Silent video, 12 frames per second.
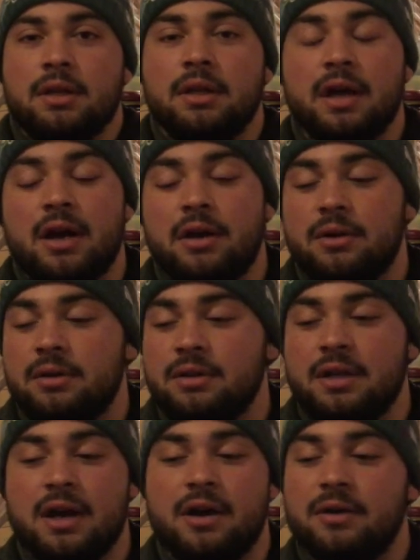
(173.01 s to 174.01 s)

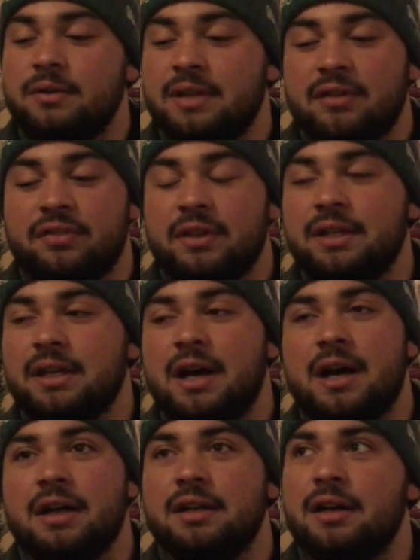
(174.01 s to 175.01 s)
No, definitely
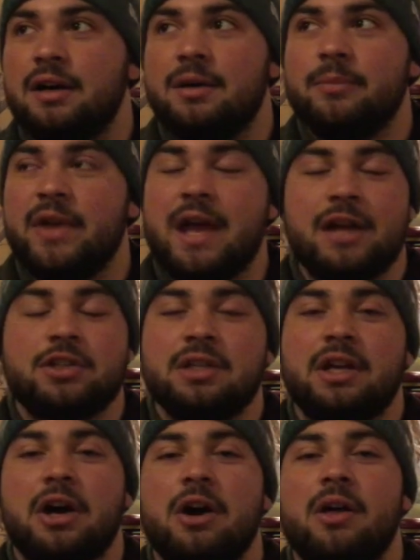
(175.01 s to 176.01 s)
not. They
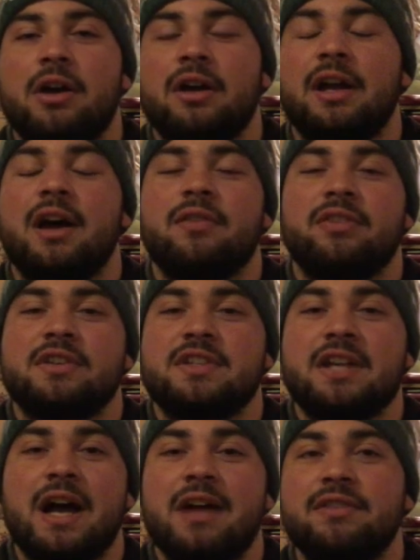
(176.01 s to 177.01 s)
actually call our conference
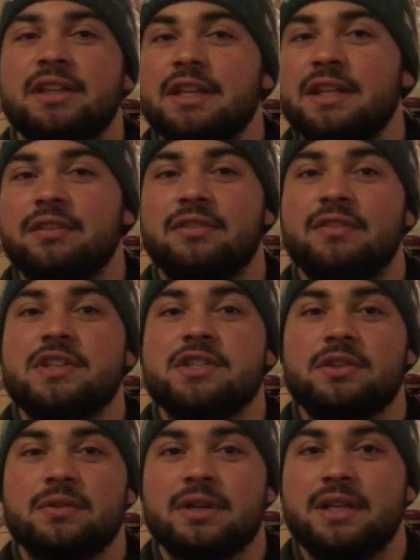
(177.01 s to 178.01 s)
the Ivy League of
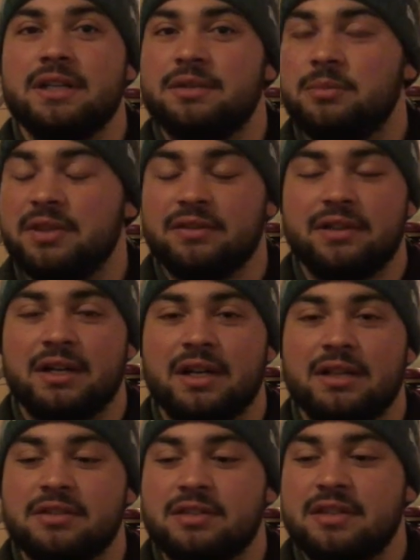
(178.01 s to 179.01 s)
Division III, believe it or
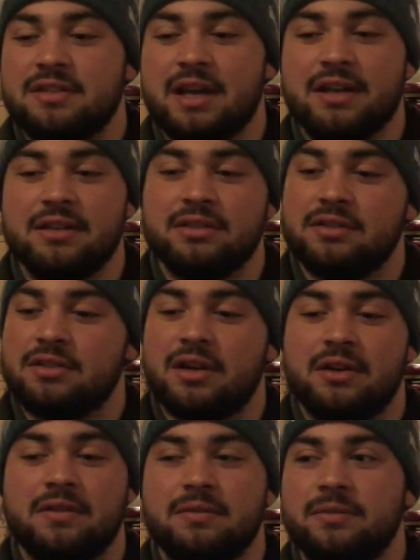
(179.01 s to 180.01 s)
not, Centennial.
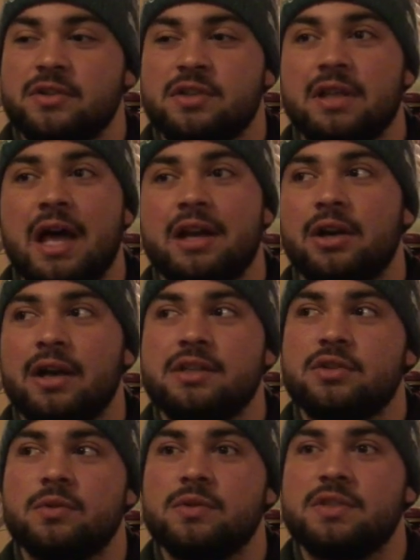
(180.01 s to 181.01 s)
So there's a lot of great
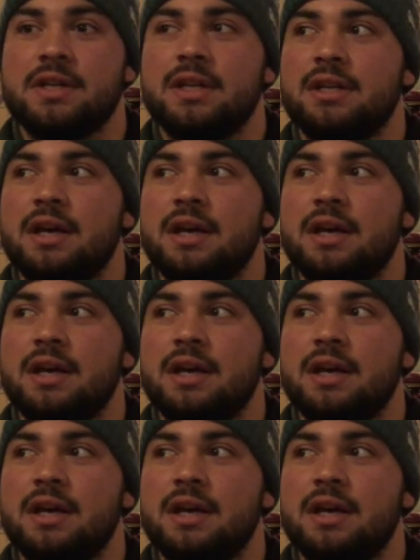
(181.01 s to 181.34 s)
schools in it.